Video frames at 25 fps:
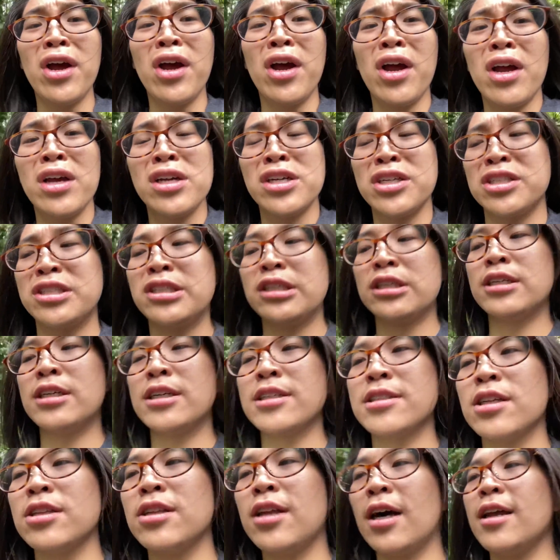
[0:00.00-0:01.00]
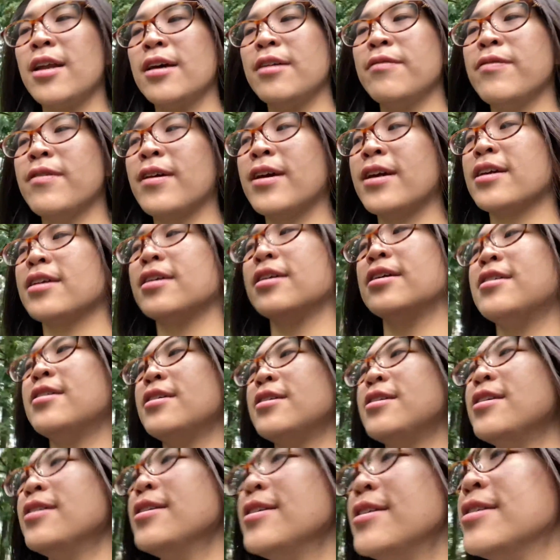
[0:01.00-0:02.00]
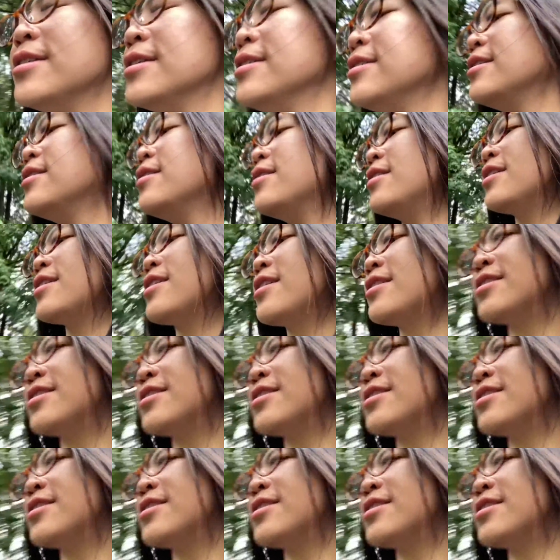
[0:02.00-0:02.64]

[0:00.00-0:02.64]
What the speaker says: she does a lot of I guess